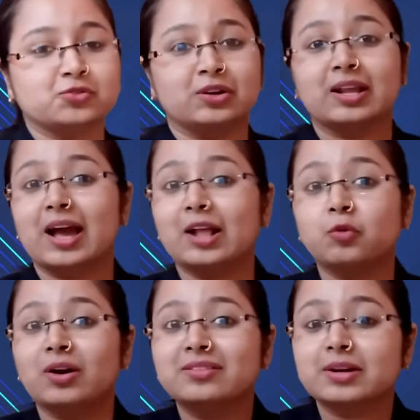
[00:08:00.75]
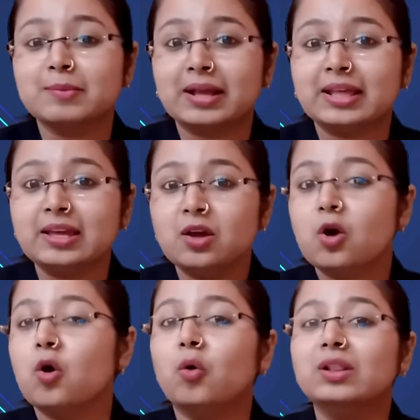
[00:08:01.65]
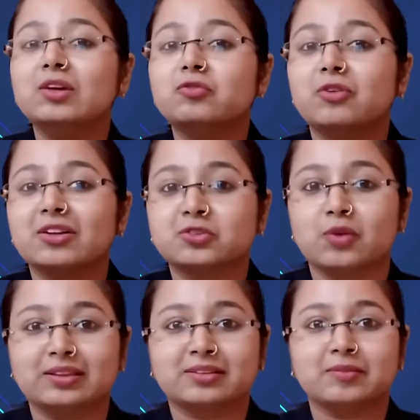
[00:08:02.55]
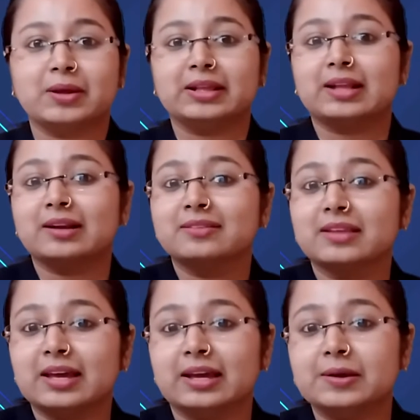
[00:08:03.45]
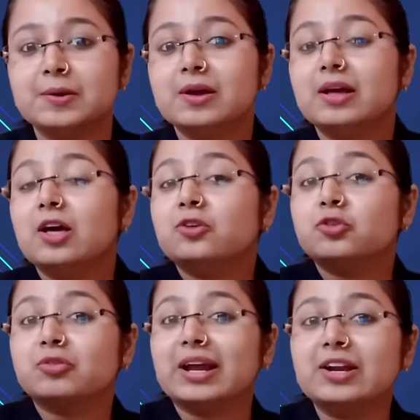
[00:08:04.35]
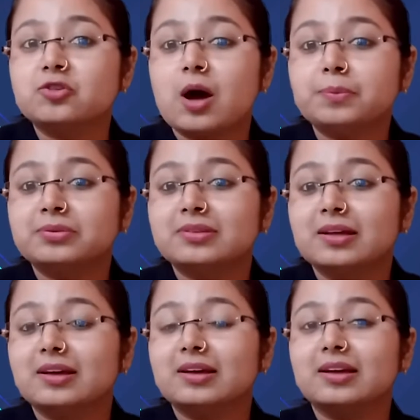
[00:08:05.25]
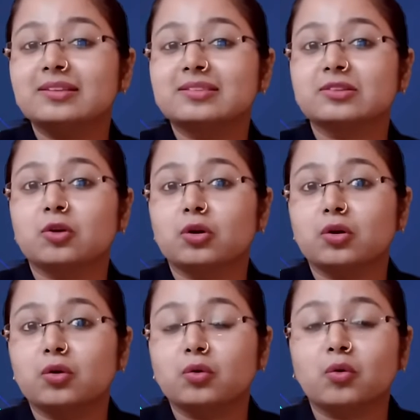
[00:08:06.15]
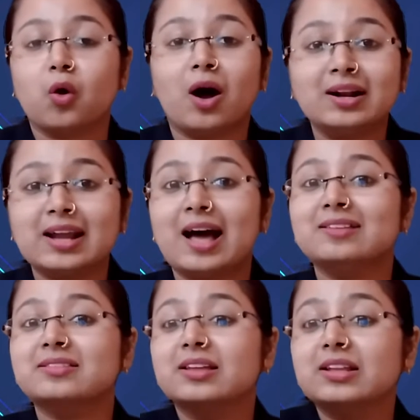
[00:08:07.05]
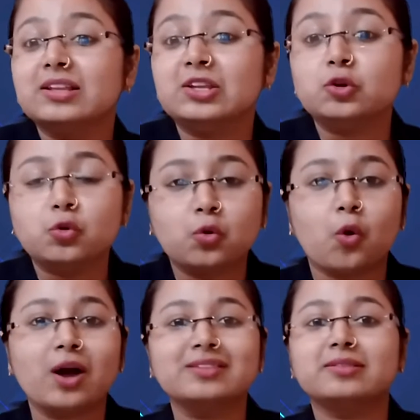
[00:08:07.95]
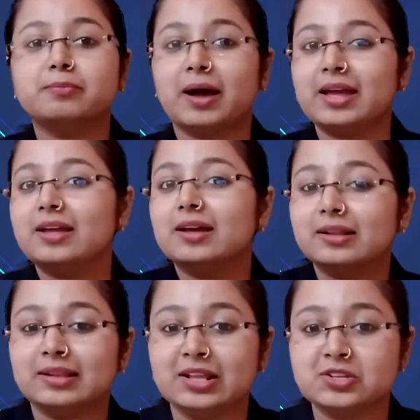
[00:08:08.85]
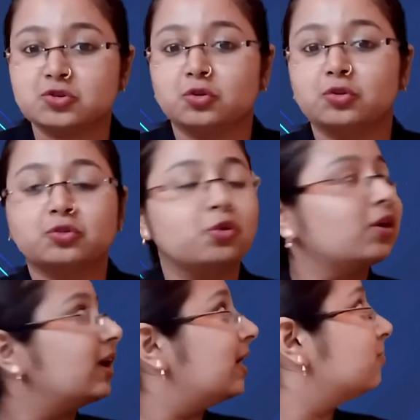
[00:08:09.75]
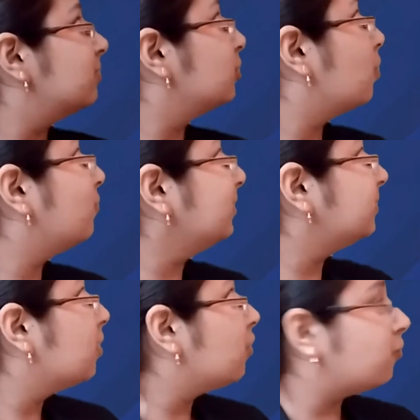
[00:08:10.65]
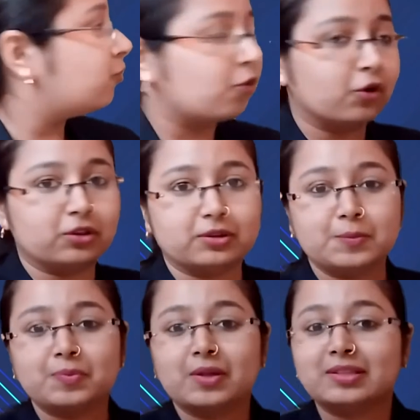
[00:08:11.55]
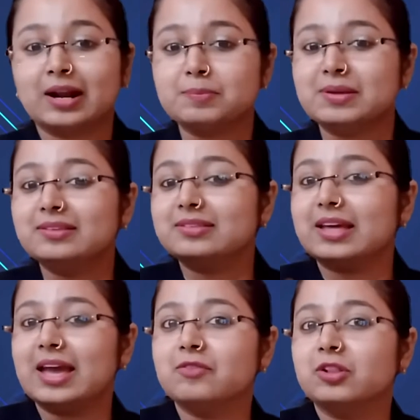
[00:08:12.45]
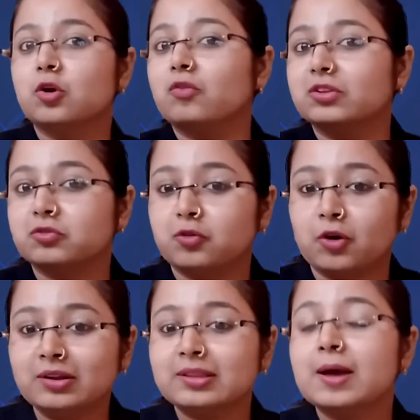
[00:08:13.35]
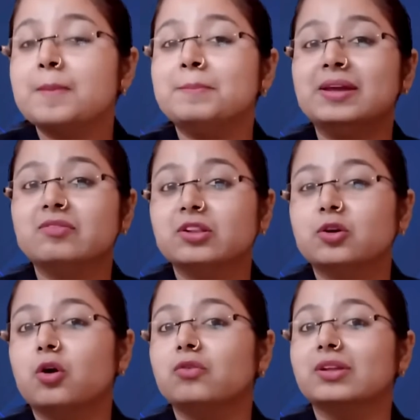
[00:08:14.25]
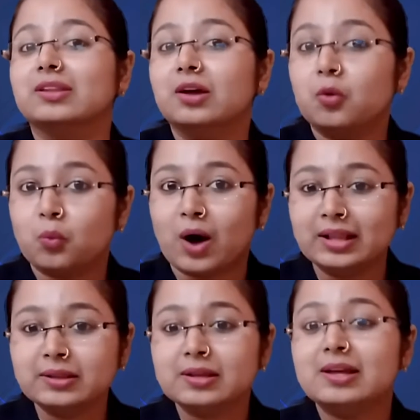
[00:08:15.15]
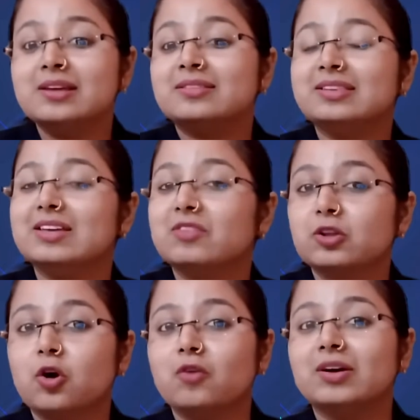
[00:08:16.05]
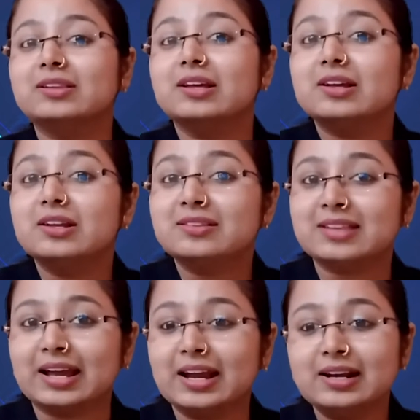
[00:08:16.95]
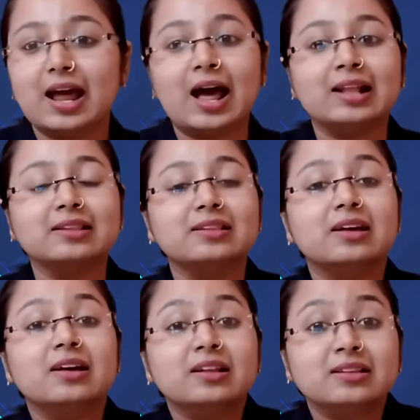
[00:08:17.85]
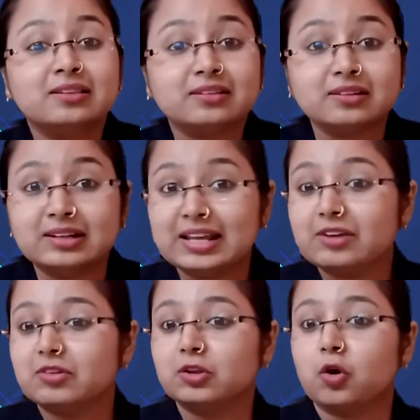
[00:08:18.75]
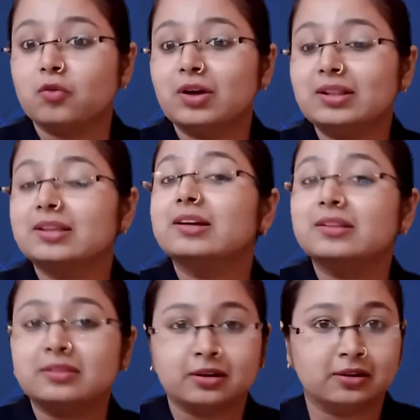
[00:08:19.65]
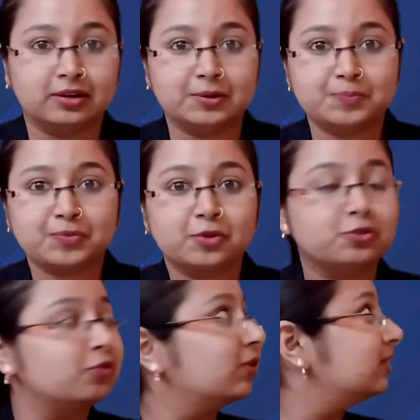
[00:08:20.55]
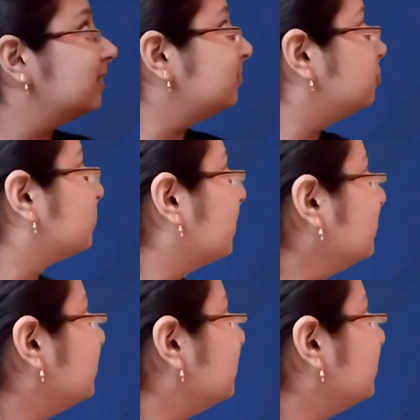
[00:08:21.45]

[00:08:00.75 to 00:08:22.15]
one, and what is remaining? Only first one is remaining, that is A. So raindrops is called as new coins by Lencho. So A will go with fourth. That means A will go with fourth, B will go with 1, C will go with second and D will go with third. So with this you can